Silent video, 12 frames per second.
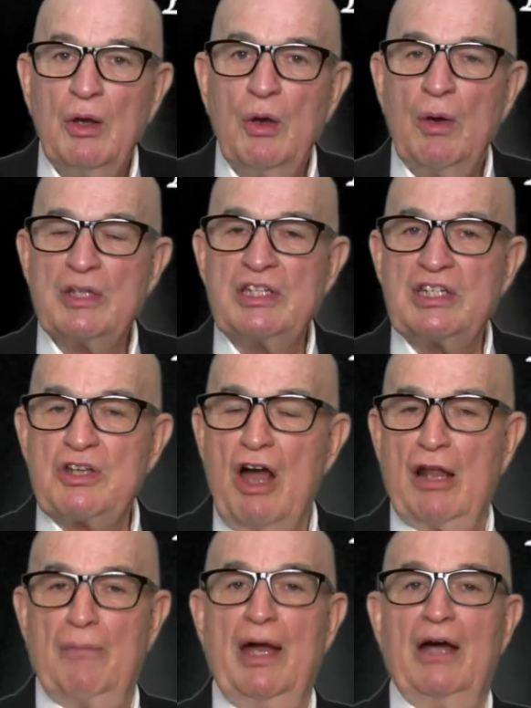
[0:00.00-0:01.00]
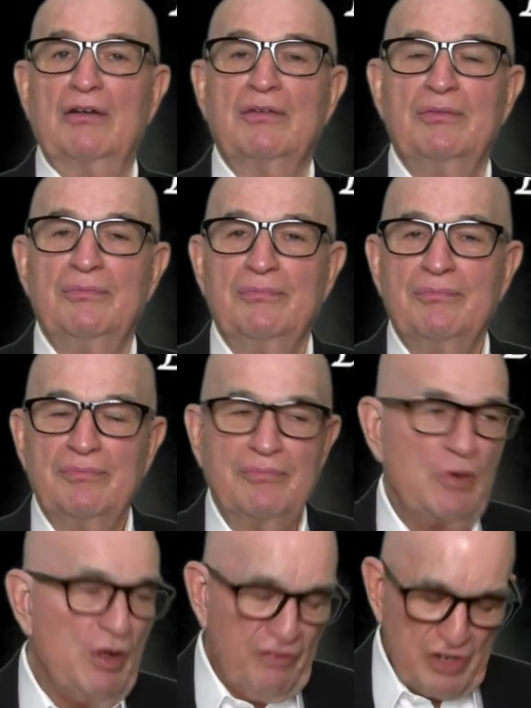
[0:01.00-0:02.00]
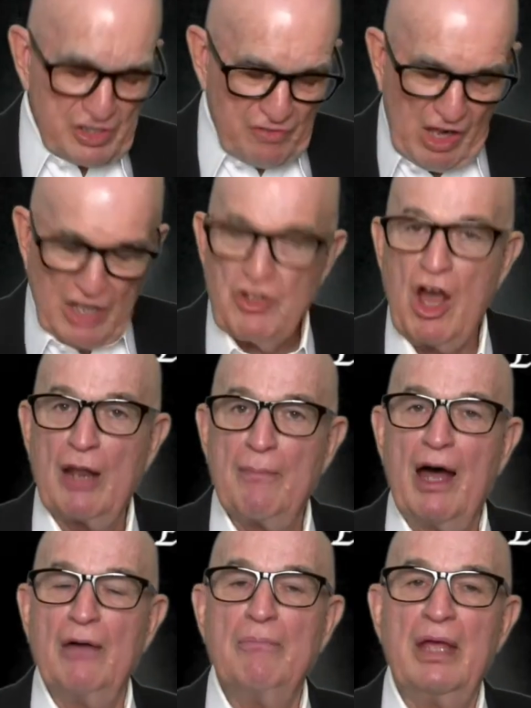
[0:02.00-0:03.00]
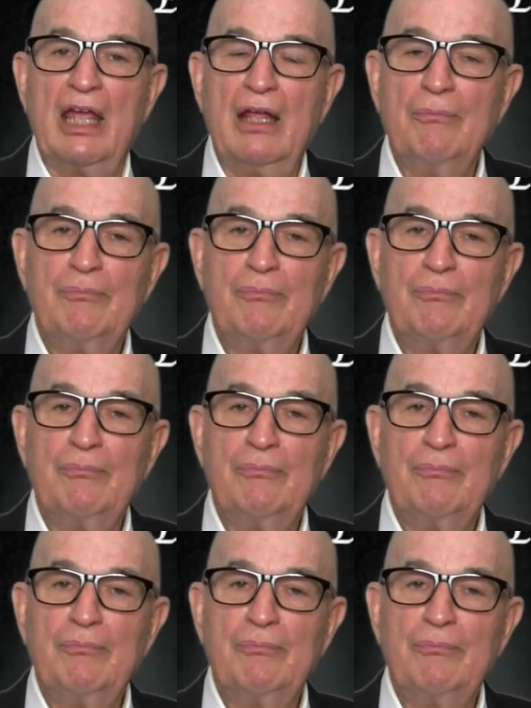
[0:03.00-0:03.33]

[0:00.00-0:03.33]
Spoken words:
What's this all about? Well, first of all, it's all about me,